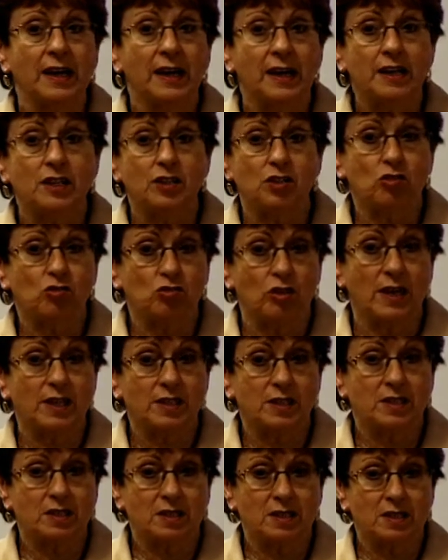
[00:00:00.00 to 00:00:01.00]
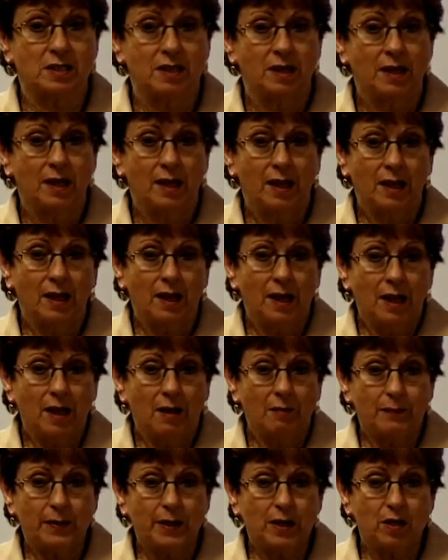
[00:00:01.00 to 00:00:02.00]
has stressed,
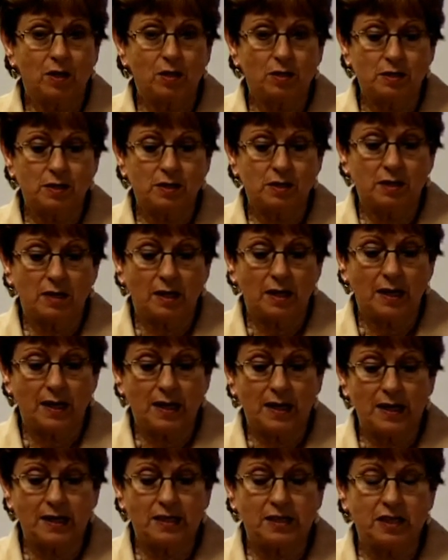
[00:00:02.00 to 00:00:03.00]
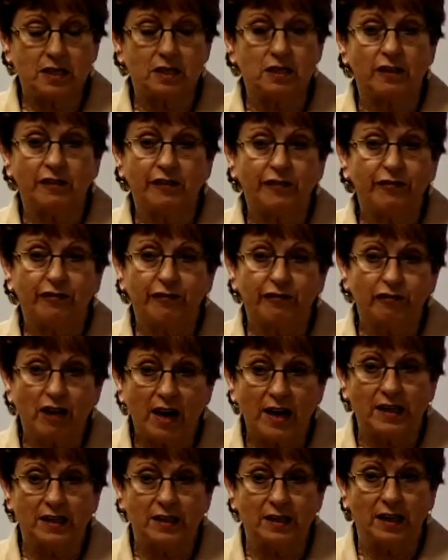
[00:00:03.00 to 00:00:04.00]
because it is a
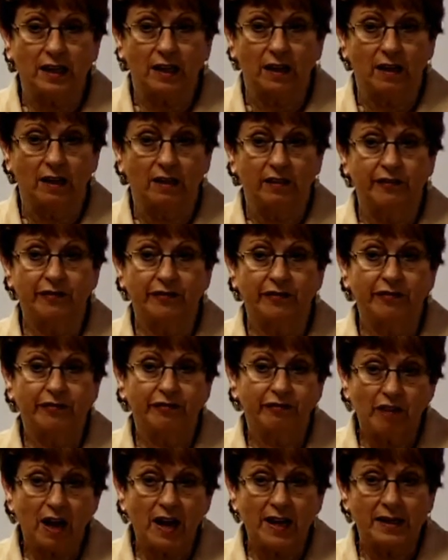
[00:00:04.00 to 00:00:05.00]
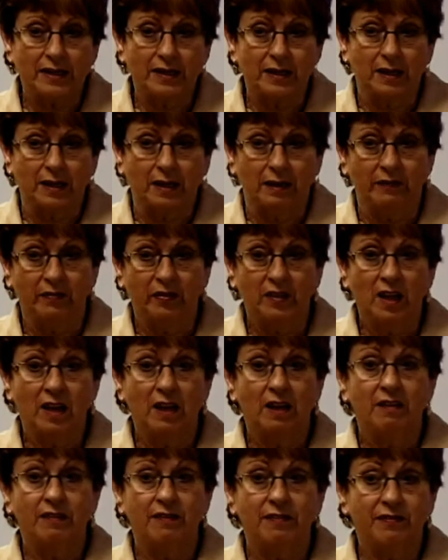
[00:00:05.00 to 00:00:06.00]
frightening, frightening,
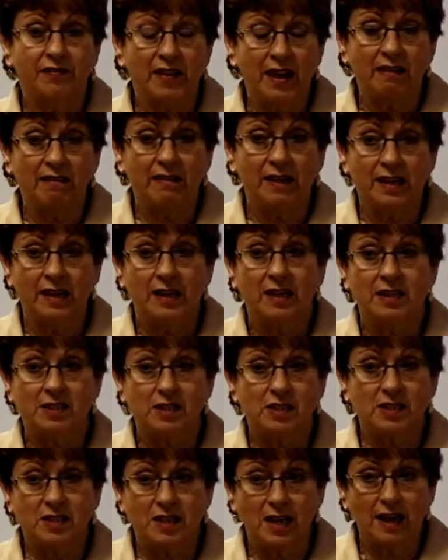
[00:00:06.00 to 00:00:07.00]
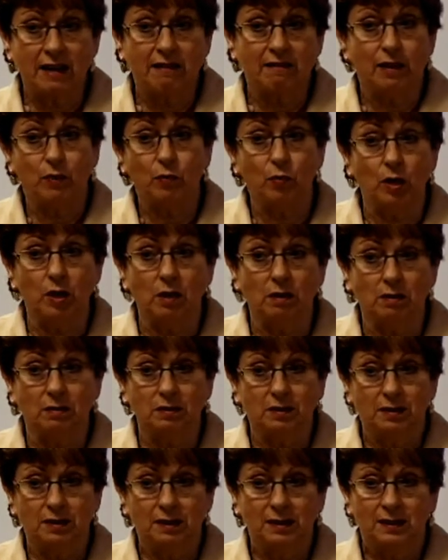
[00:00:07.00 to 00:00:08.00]
very scary
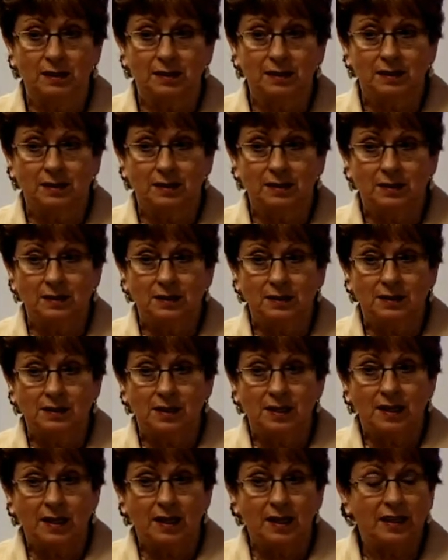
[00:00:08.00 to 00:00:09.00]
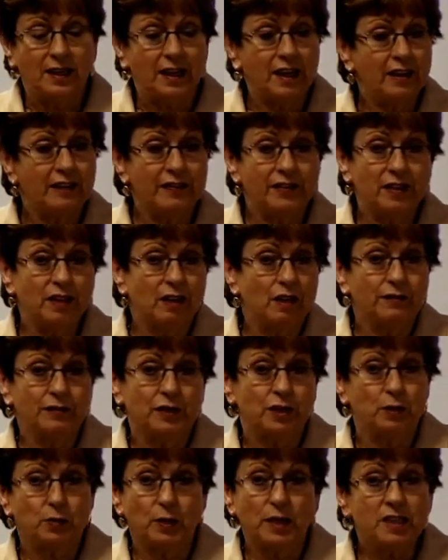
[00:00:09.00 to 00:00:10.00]
world. And even
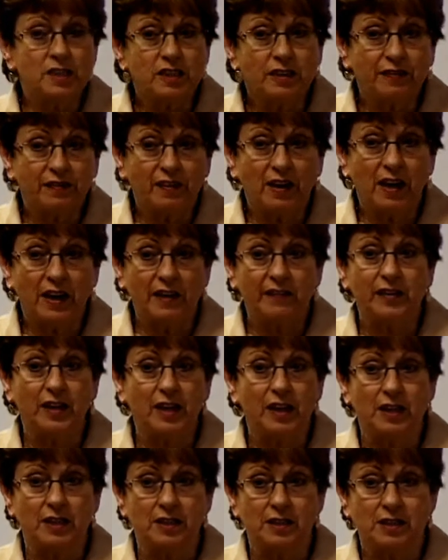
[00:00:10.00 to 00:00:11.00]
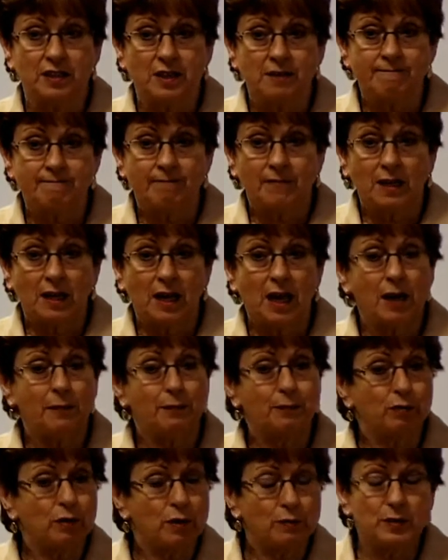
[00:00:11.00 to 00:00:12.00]
after 25 years, I
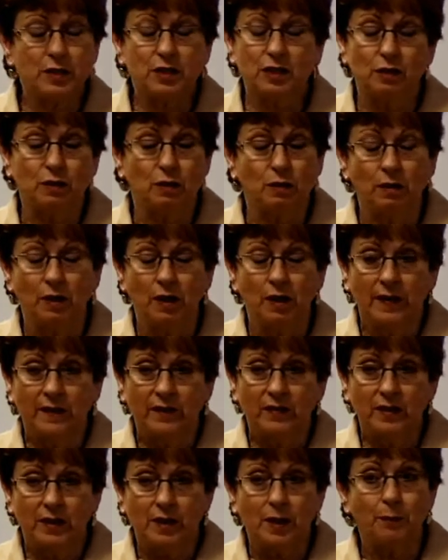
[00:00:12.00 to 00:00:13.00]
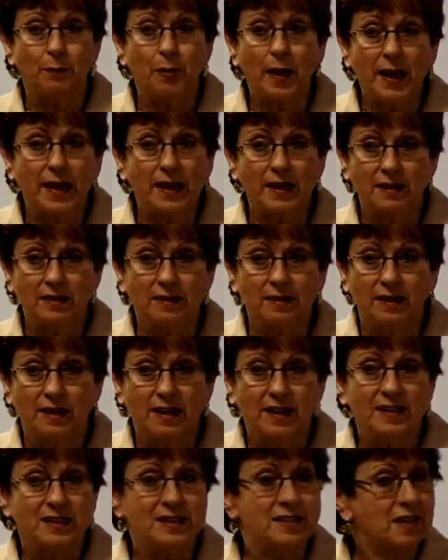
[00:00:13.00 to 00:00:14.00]
promise you, the pain
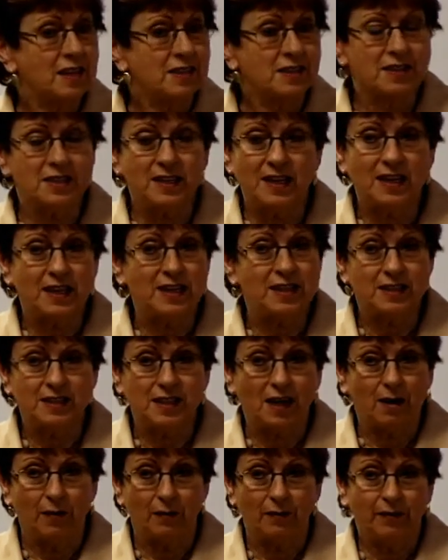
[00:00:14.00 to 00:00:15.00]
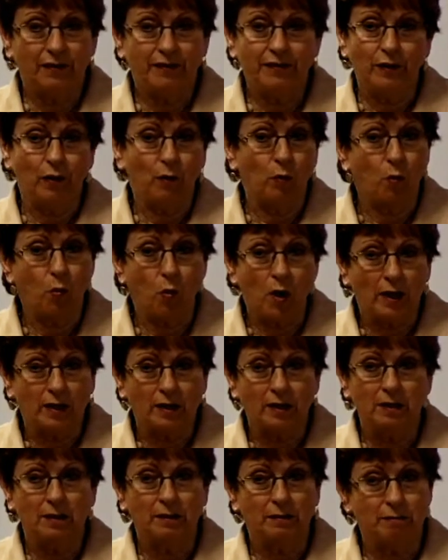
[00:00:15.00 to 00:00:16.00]
doesn't ease up for
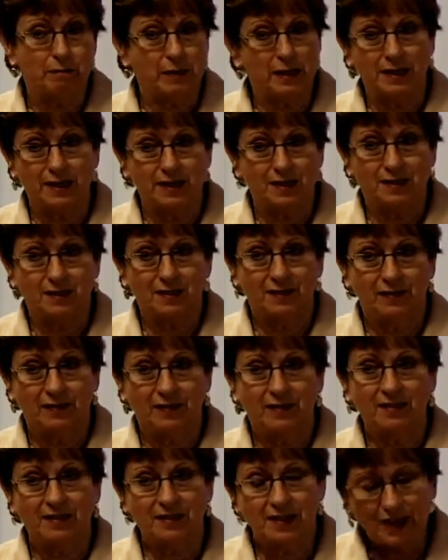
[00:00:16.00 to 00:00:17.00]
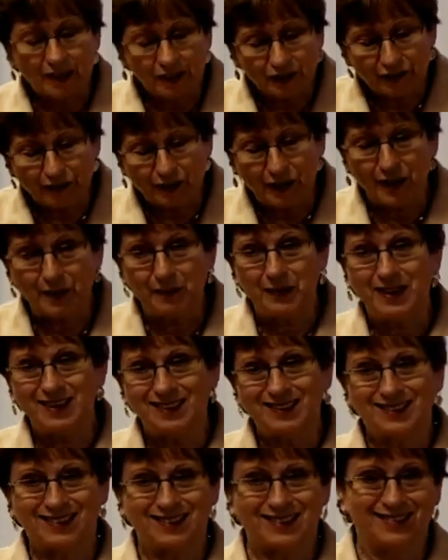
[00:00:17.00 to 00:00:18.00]
1 minute. Thank you very
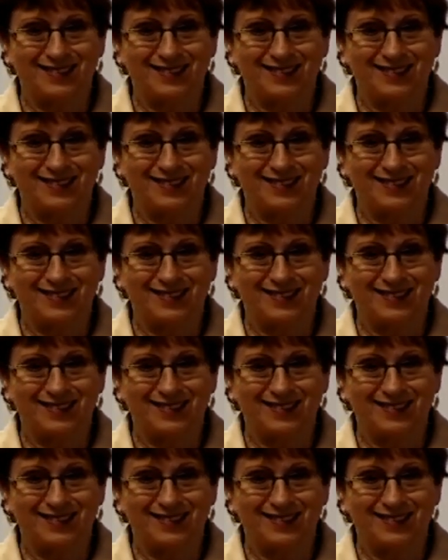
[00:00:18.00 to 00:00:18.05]
much.